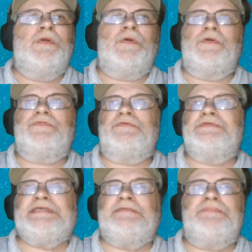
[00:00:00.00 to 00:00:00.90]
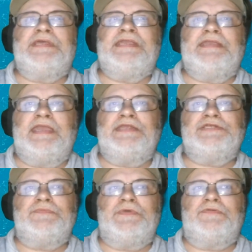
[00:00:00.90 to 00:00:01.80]
or through simply
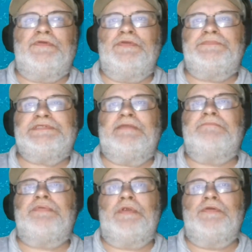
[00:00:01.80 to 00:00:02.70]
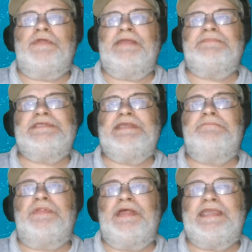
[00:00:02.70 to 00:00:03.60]
engaging with groups and programs
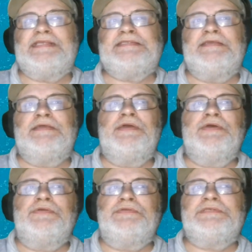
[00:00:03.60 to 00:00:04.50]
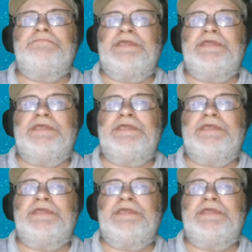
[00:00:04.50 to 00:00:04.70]
in place whose